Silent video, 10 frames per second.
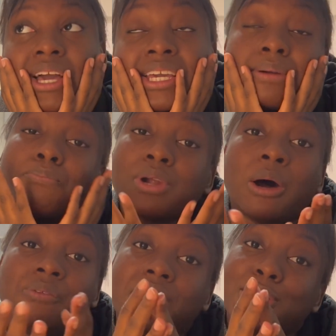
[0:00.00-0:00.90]
I am
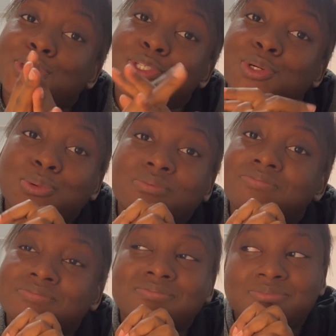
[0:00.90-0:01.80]
proud that I still
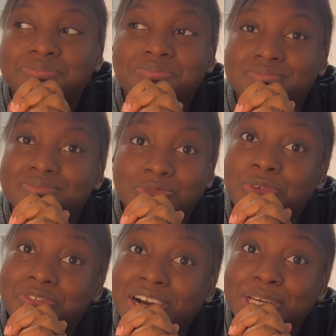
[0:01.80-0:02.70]

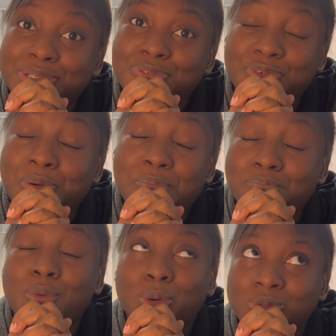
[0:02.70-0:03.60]
revised for
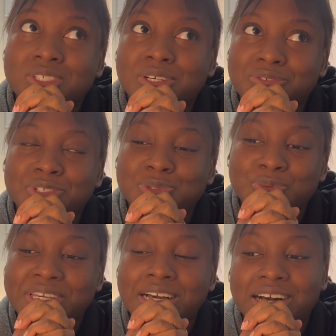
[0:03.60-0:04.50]
most of this
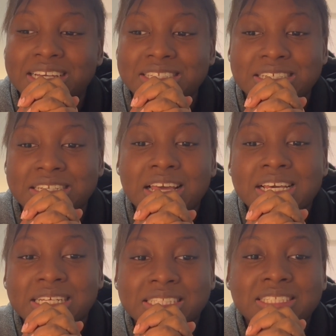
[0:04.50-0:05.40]
week, guys, and
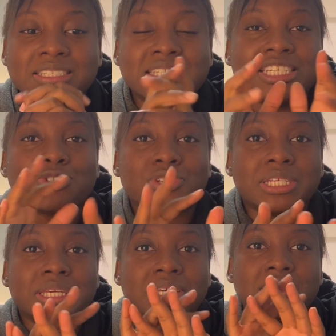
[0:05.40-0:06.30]
this is
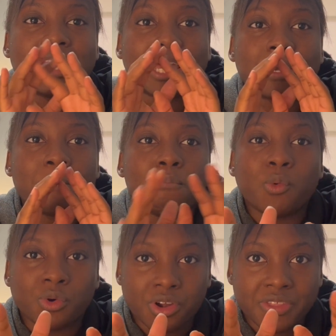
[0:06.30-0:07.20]
literally like
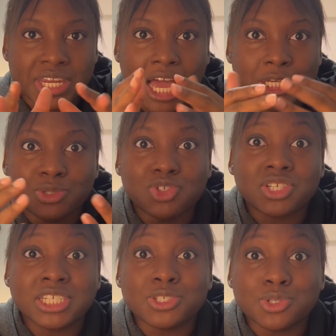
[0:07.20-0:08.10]
more than I
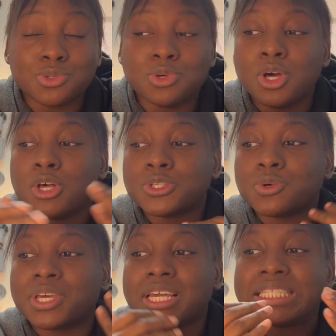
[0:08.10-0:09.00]
usually do. So
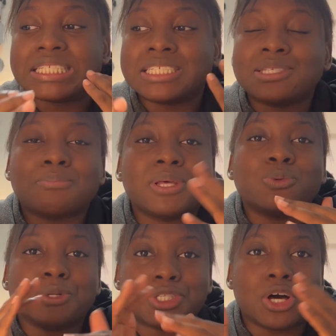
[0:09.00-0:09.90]
okay, the discipline
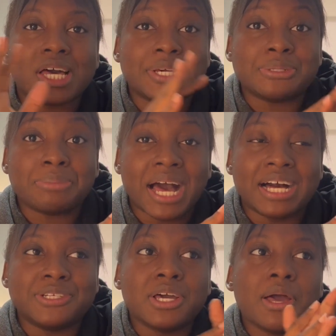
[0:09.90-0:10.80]
was not as
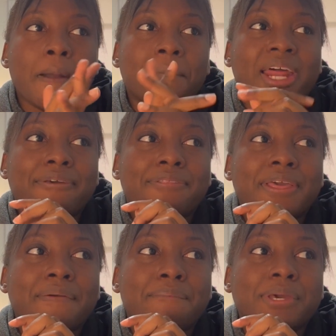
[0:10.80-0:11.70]
bad, but I
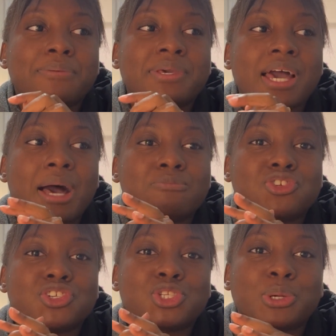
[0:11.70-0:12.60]
think maybe I'm
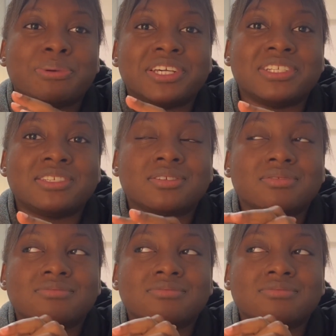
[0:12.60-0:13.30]
just a bit